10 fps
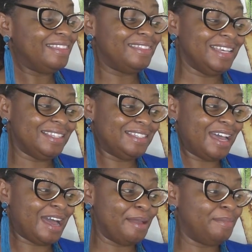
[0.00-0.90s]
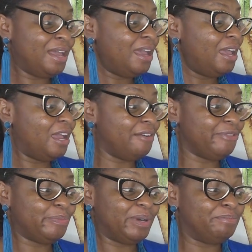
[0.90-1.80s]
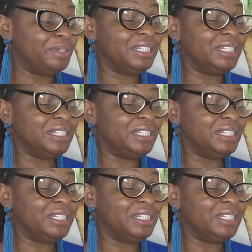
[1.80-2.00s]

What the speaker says: This time, everyone